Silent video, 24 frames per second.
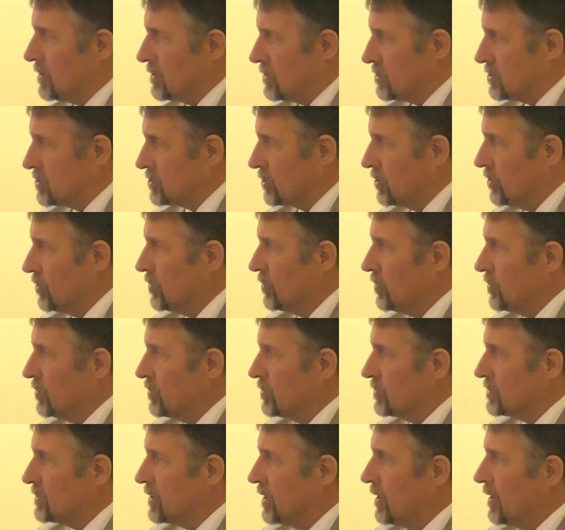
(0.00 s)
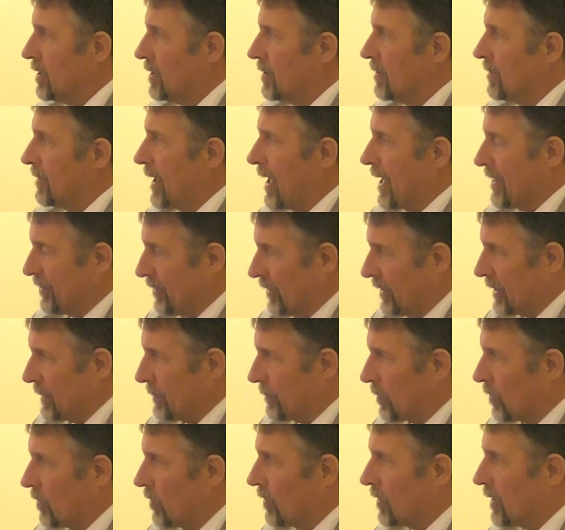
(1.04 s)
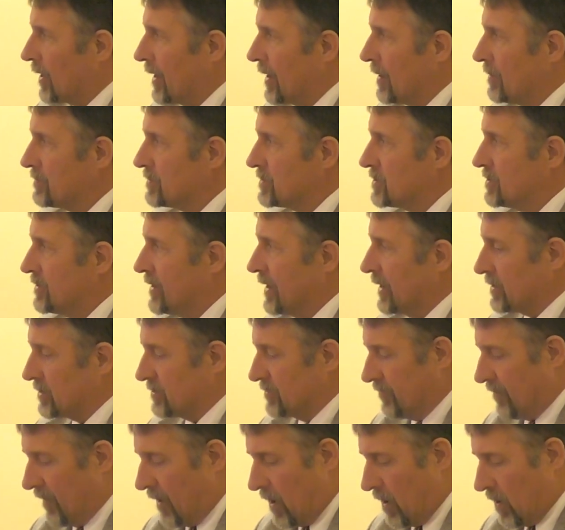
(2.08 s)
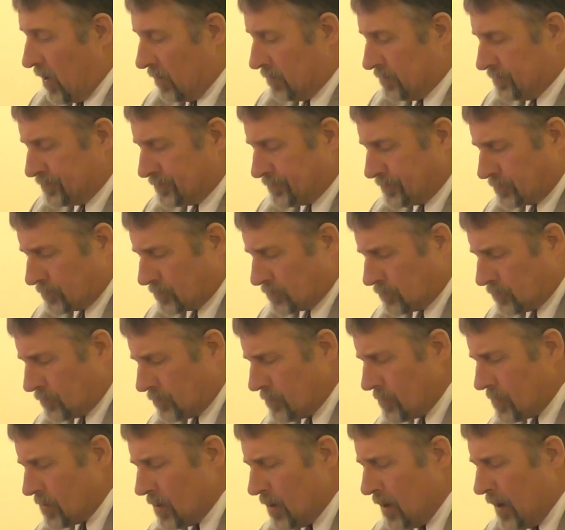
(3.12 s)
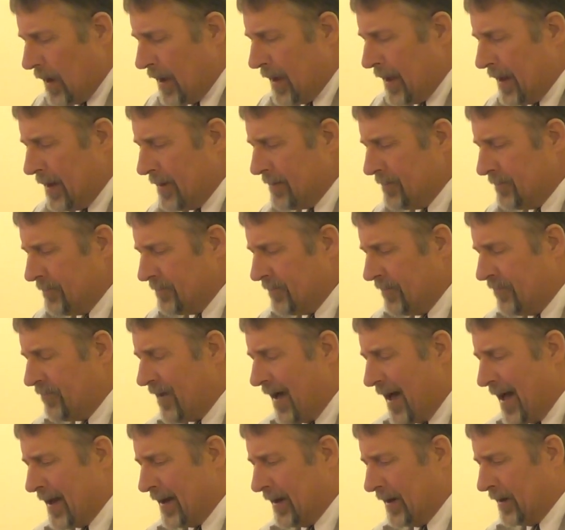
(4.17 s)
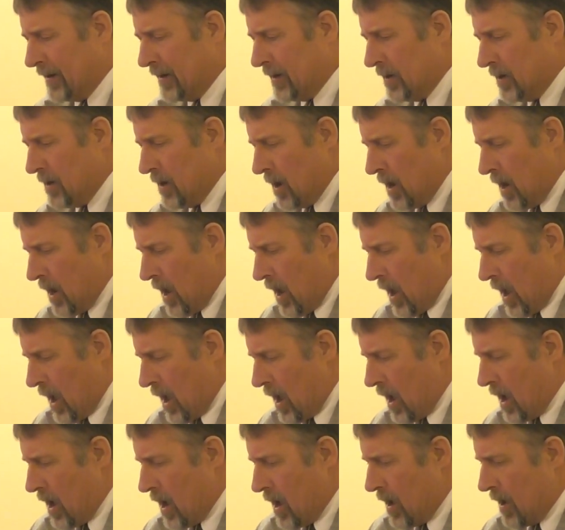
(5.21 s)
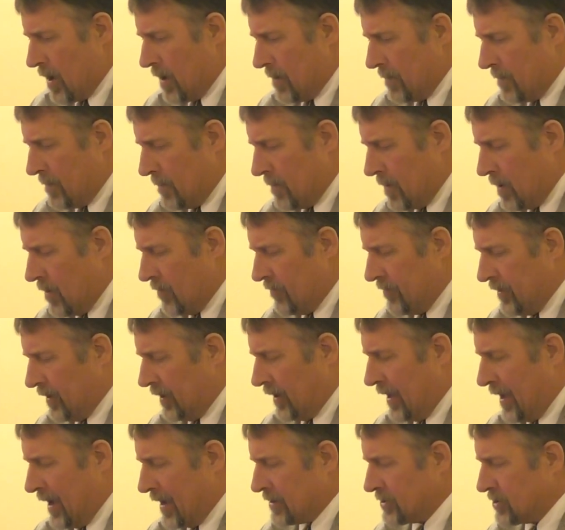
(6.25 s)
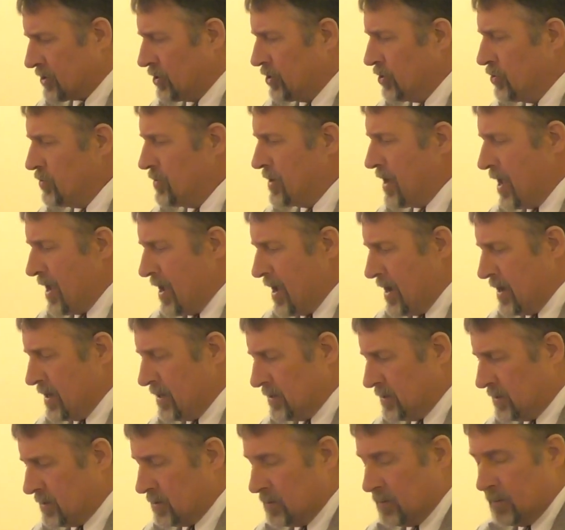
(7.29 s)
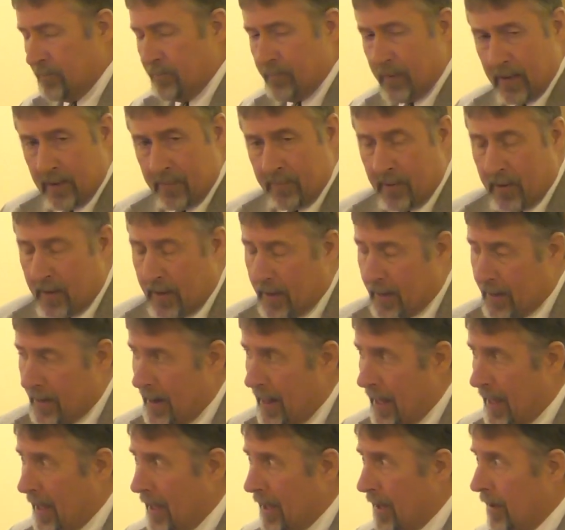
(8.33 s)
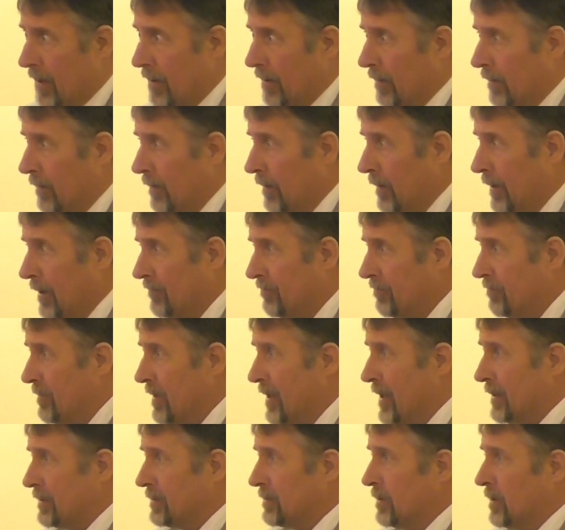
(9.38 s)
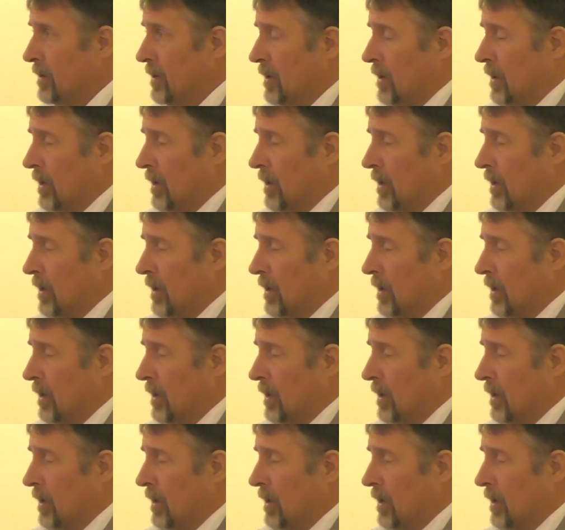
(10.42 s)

schools athletic programs next fall. And finally, over the last 2 days, BB and I have met